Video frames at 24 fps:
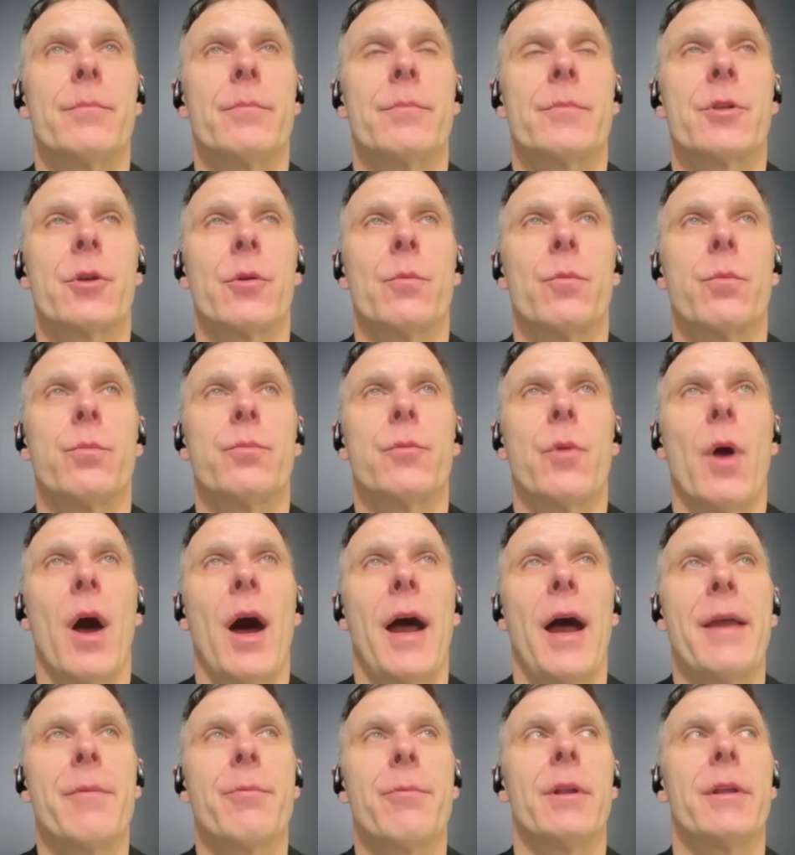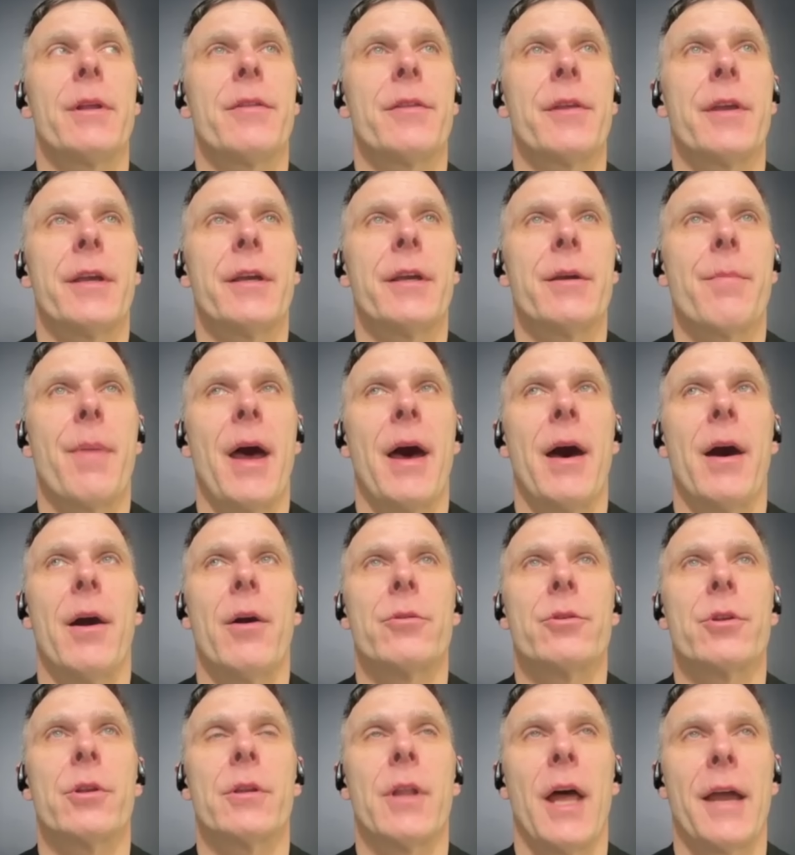So I really think
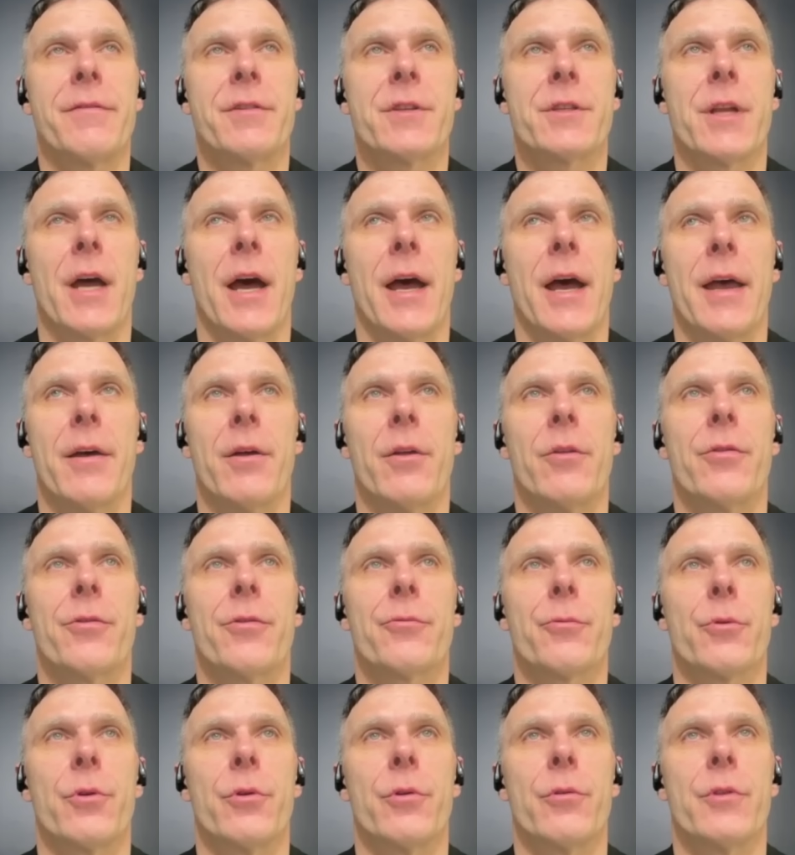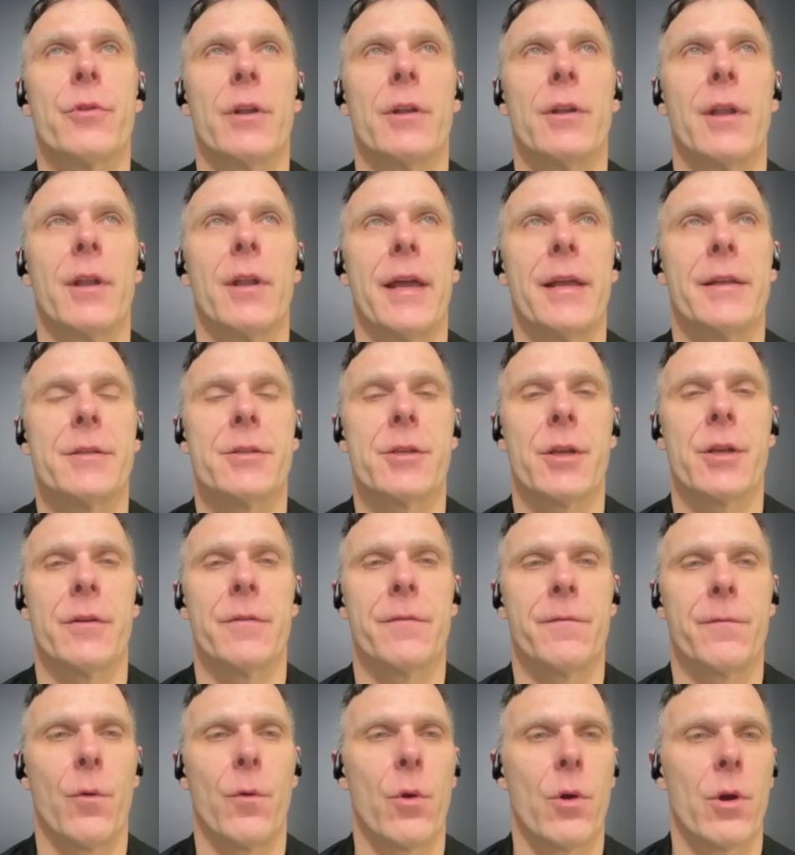about lifestyle through the lens of
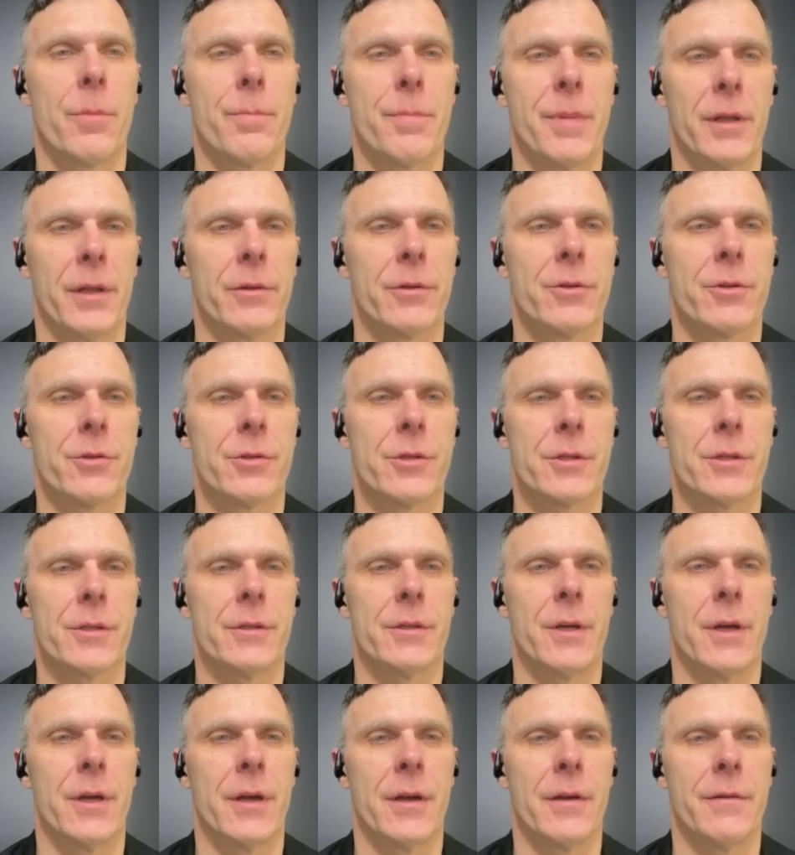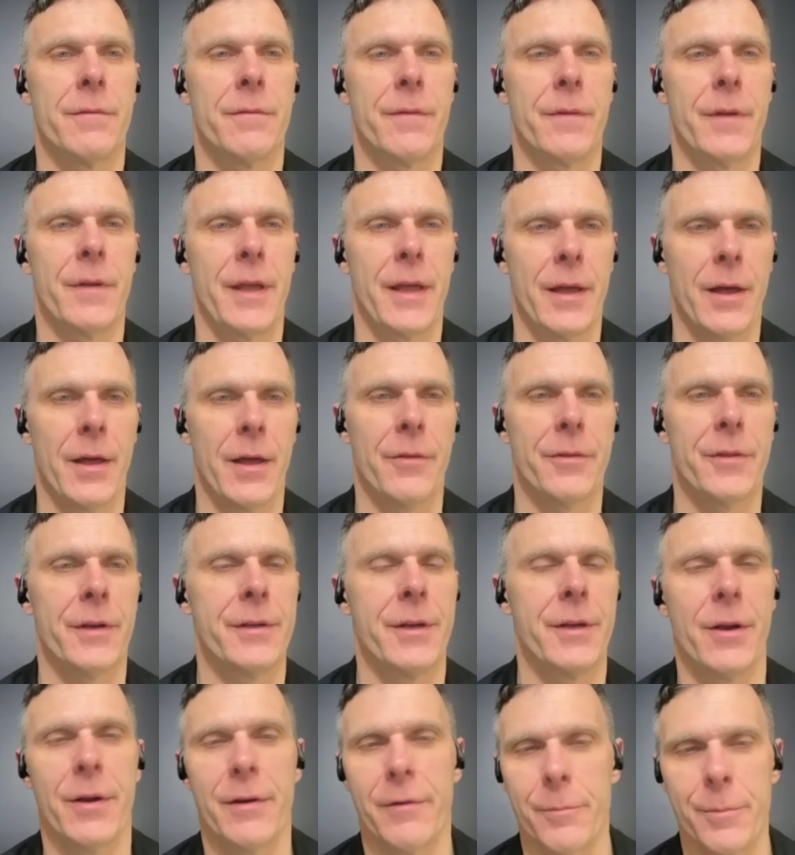4 pillars of health.
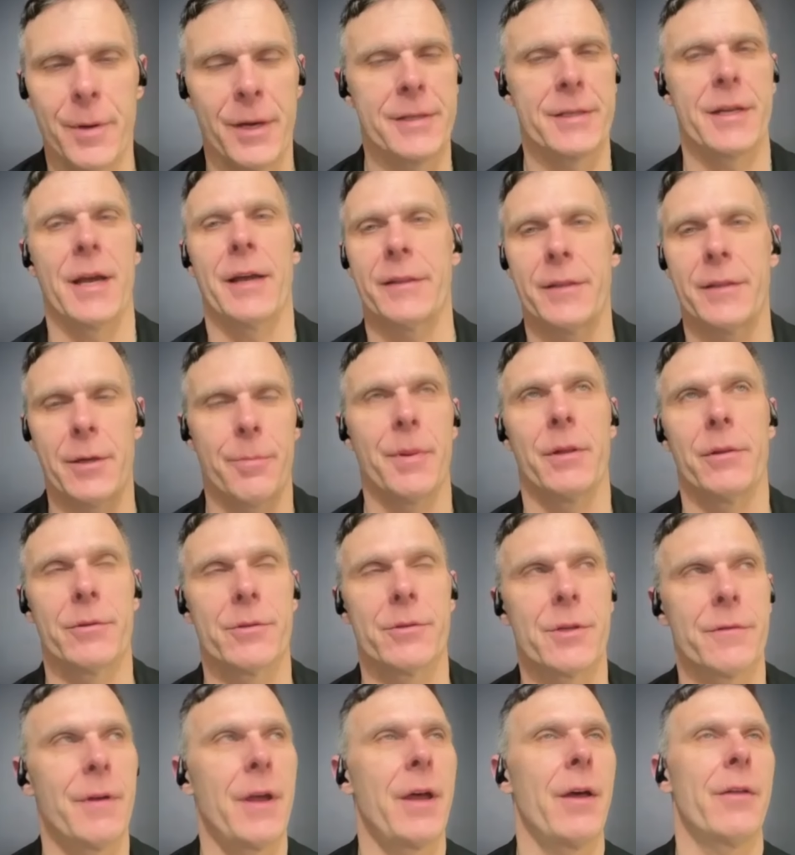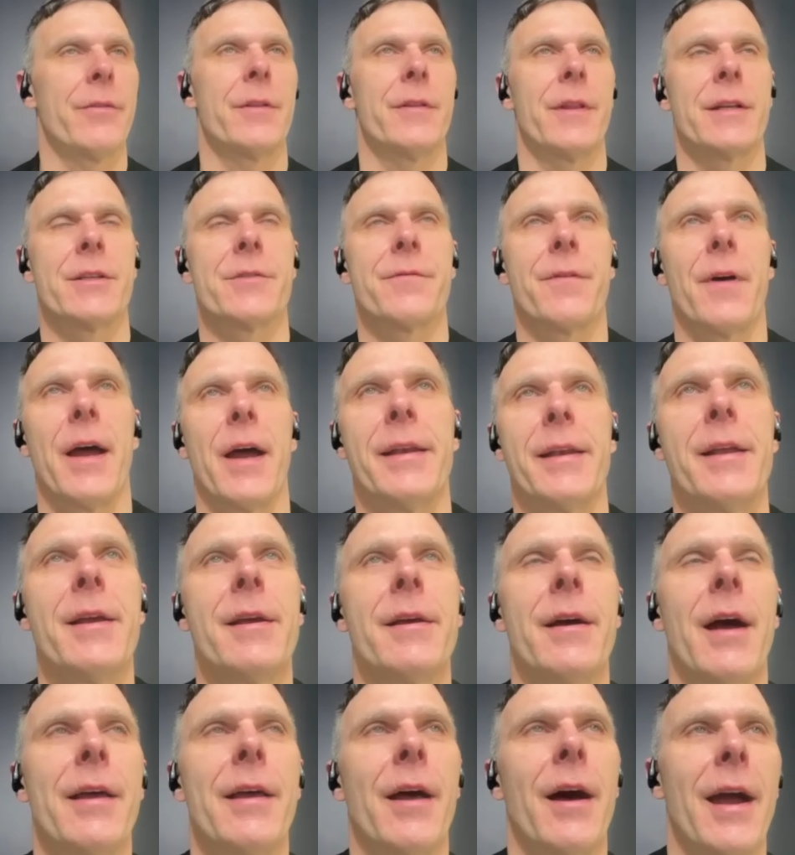And, everybody's got their pillars of health, and that's fine.
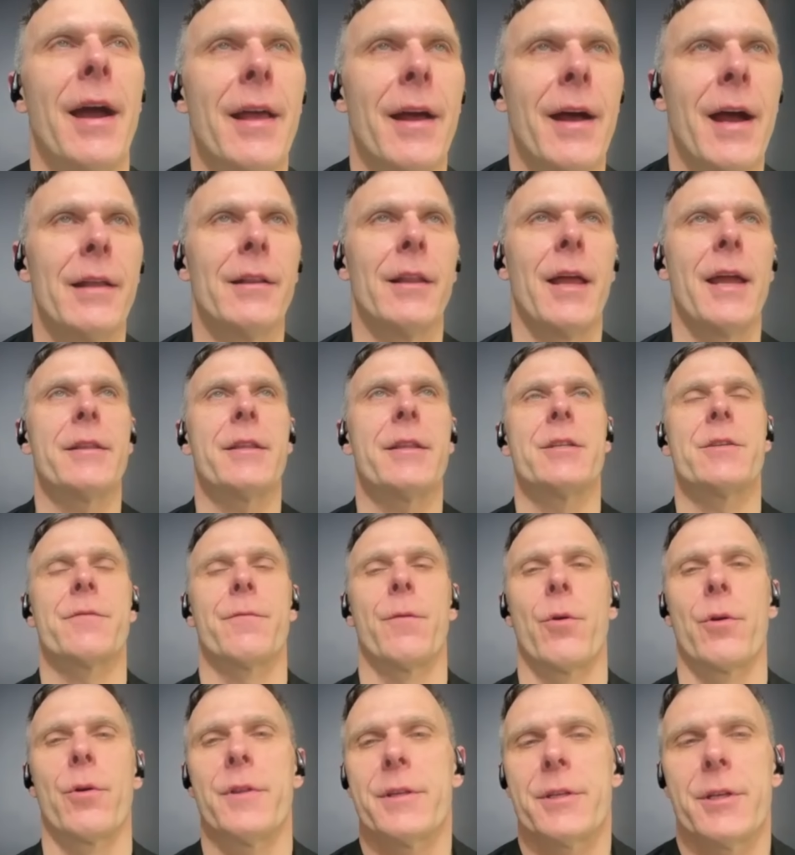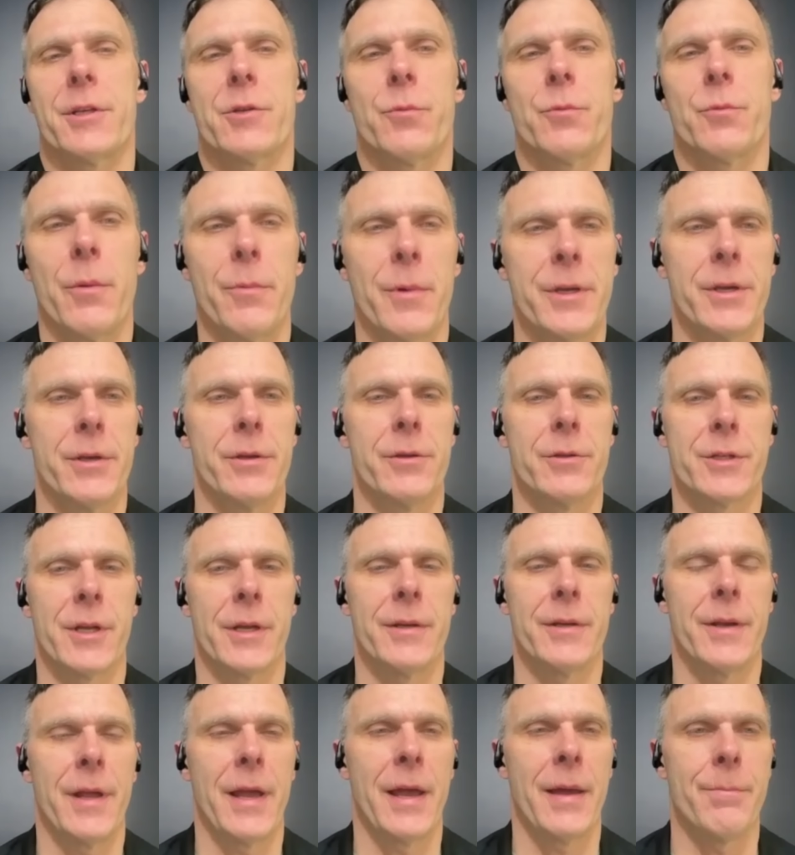I like these 4. This is what we use
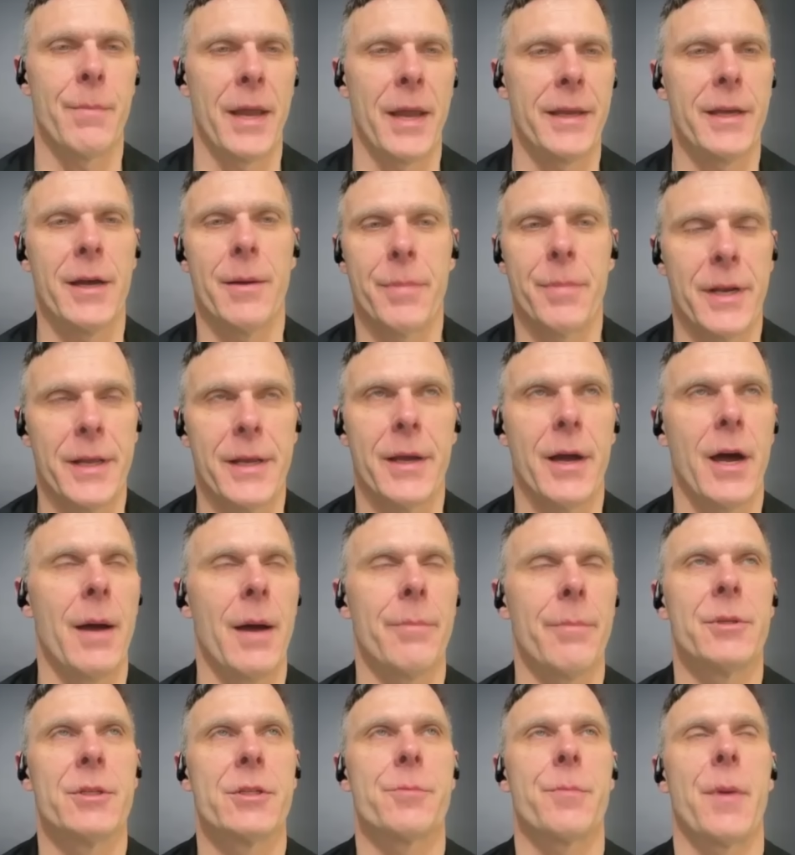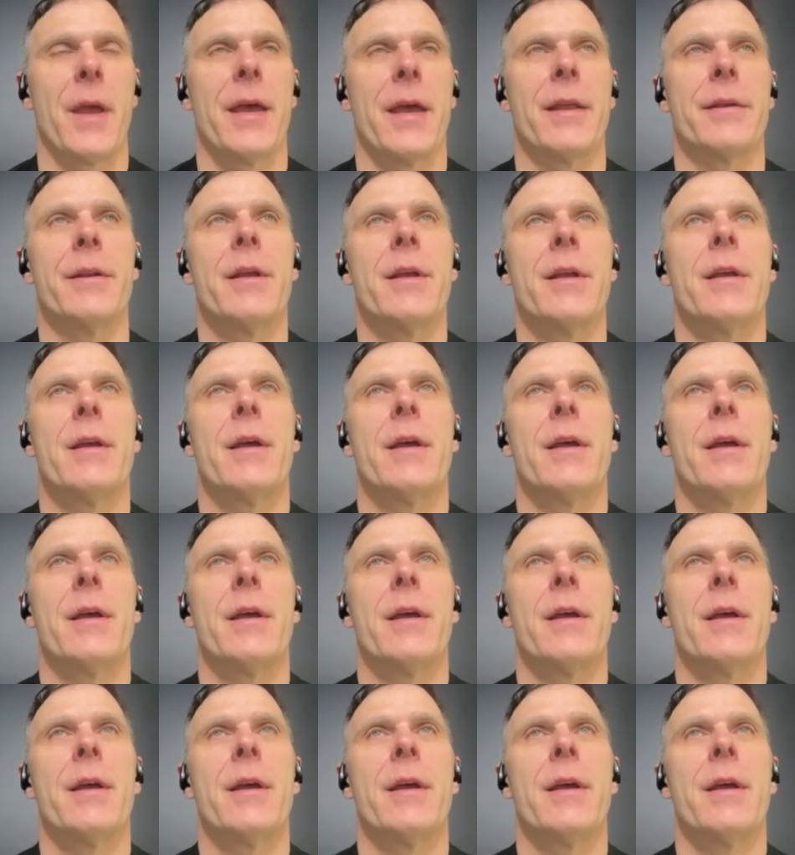at my company, Optispan.